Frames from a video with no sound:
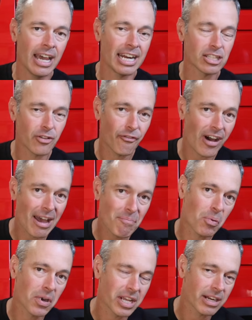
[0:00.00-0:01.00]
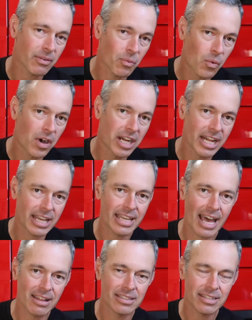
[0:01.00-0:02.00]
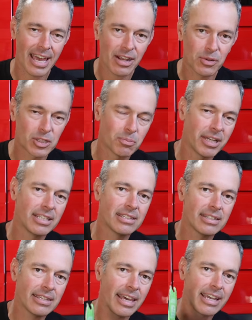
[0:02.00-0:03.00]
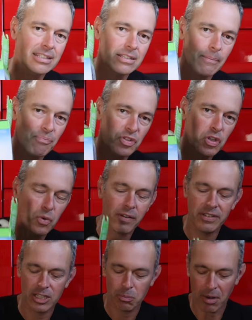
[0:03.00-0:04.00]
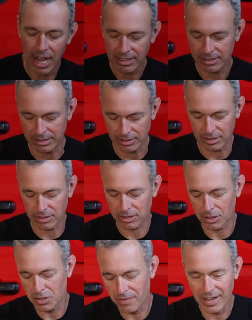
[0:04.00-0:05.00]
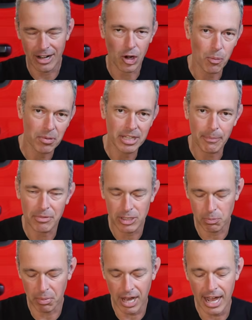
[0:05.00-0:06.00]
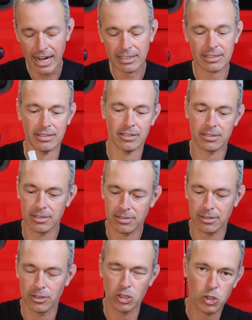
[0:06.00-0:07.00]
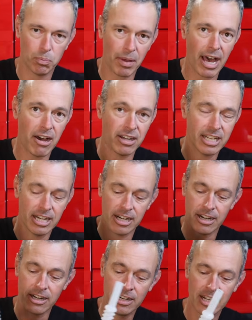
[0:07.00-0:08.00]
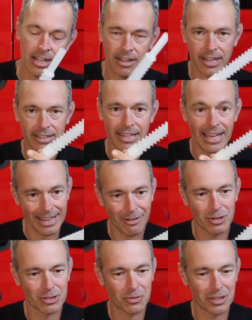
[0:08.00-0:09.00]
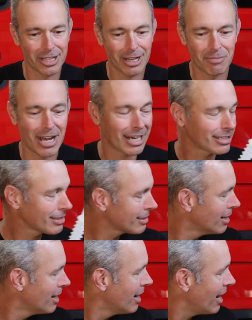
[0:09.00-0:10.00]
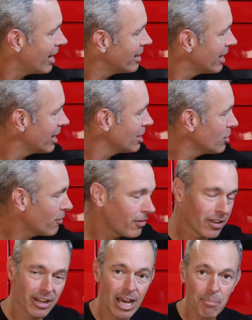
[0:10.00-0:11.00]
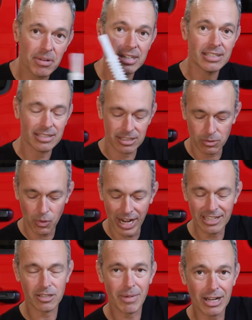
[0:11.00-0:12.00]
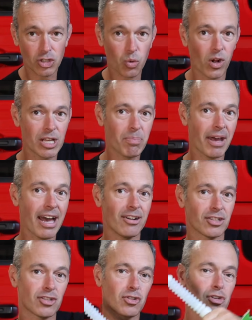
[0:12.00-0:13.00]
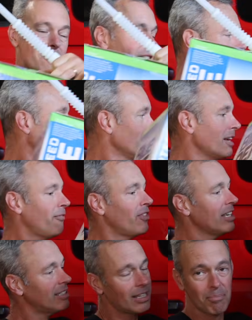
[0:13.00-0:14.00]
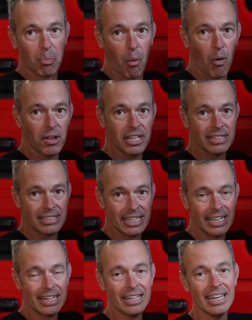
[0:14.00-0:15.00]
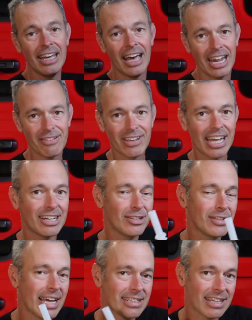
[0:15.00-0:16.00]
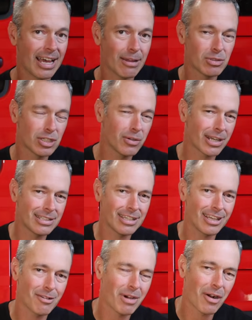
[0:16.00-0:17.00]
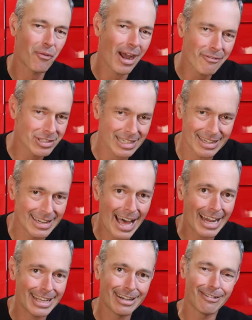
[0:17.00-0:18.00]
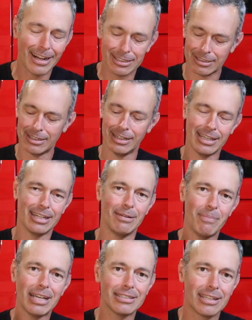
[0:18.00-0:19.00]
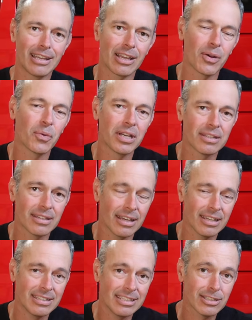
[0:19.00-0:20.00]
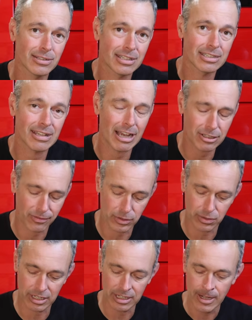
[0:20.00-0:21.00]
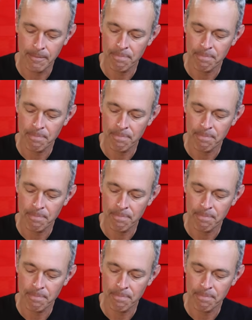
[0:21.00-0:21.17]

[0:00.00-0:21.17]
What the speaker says: And it's a 5.1 gallon tank, which means it takes 2 of these boxes. And so you've got to open up this box, and there's this little spout here like that. That was really obnoxious. And then you fill it up, and this weighs about 20 pounds. And so you've got to lift this and pour this in, and you've got to do that times 2. I can tell you my wife's not interested in messing with diesel exhaust fluid.